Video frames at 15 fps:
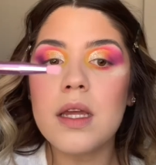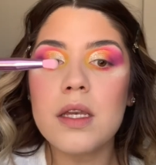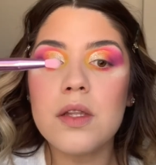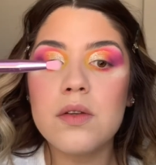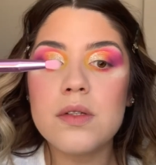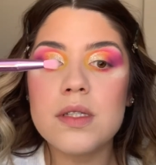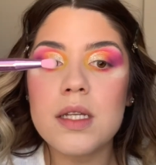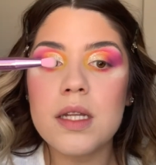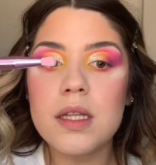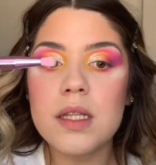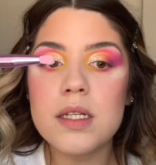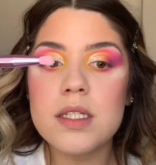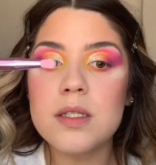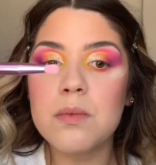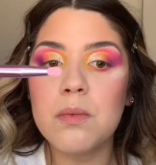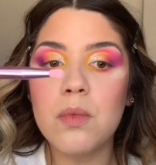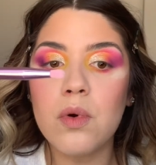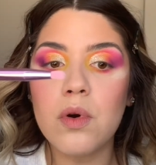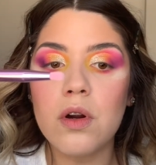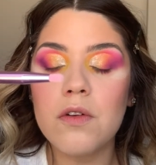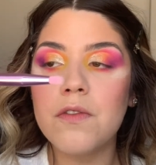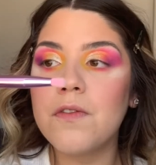then using this
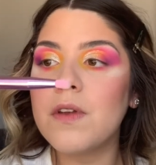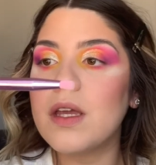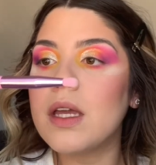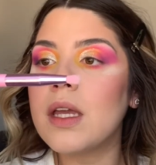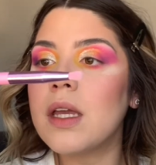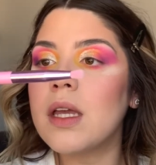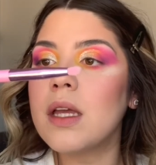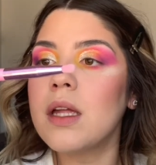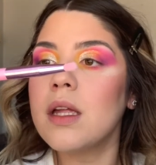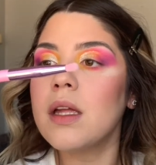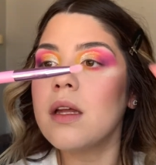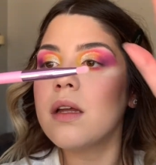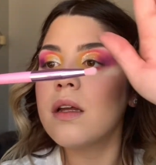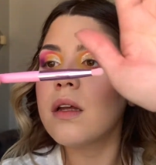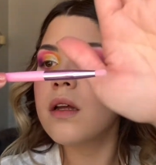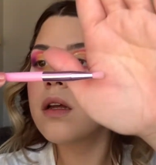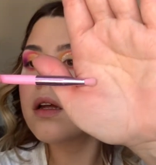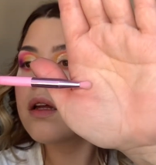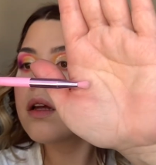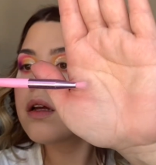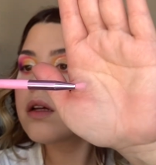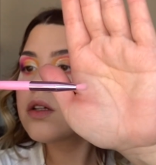Morphe
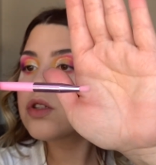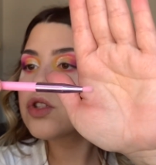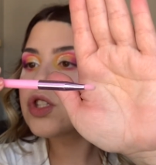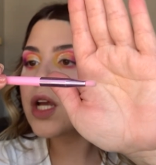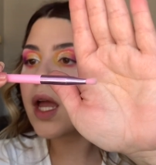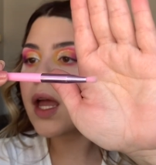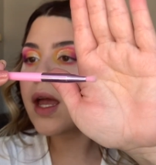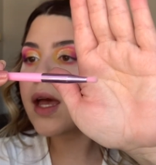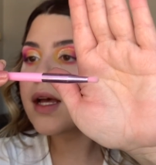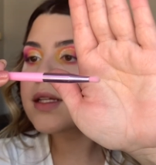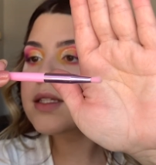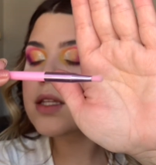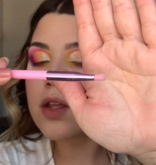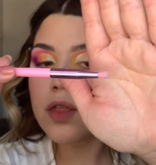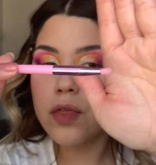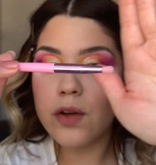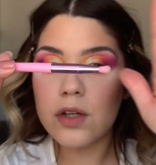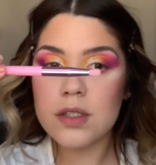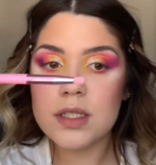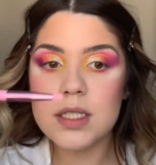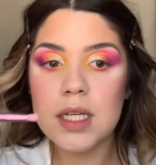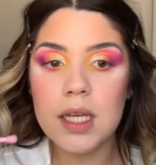
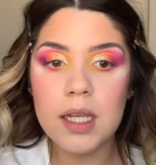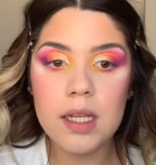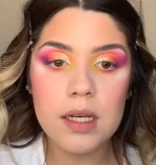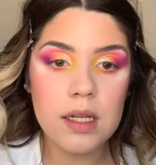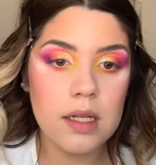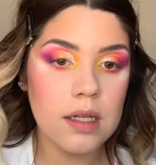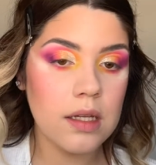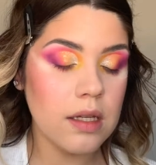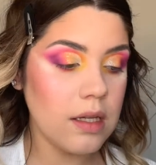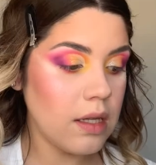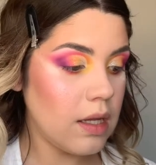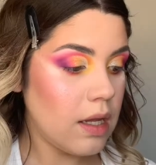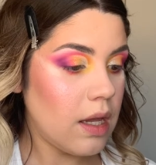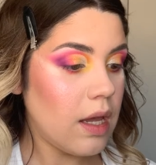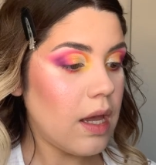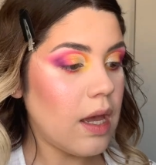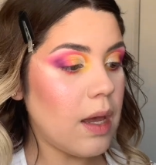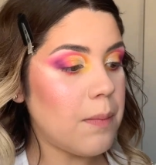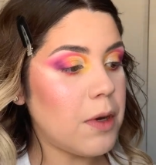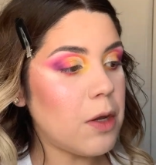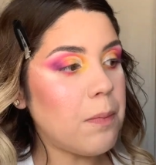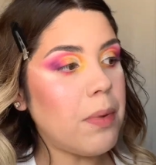JS13,
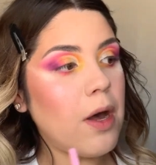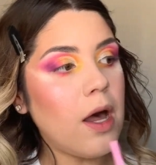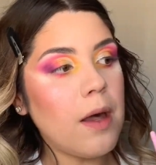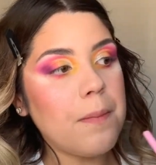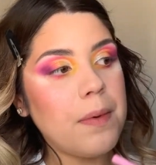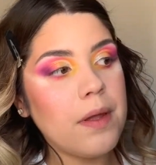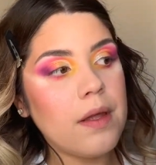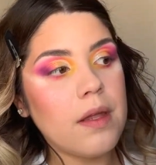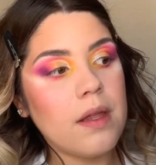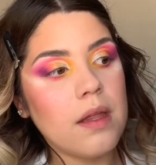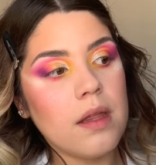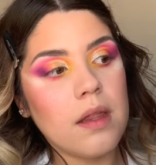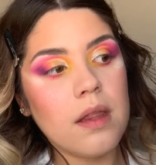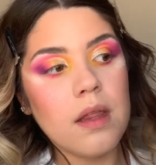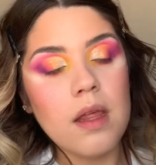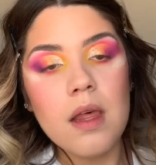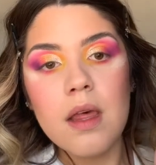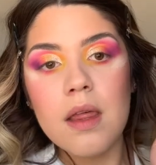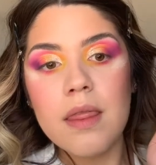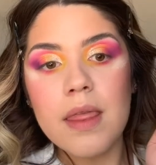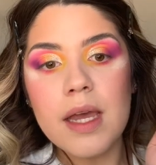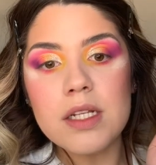I'm gonna pop
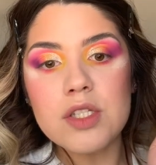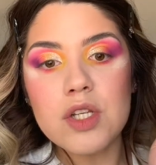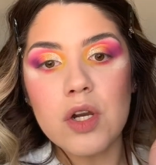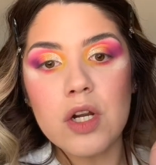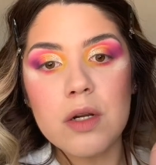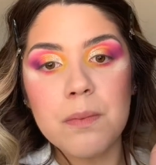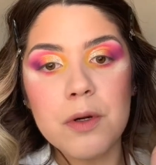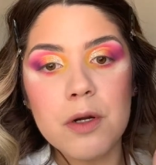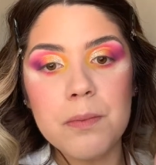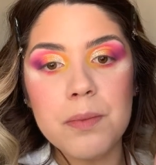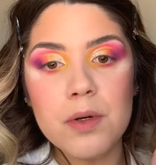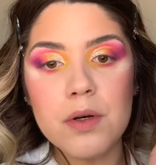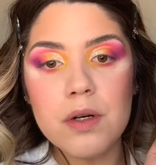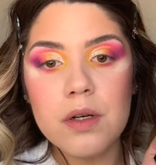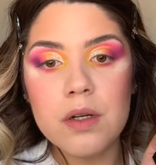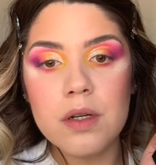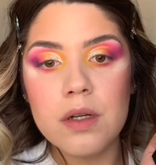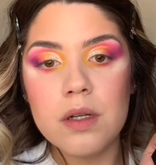that dark purple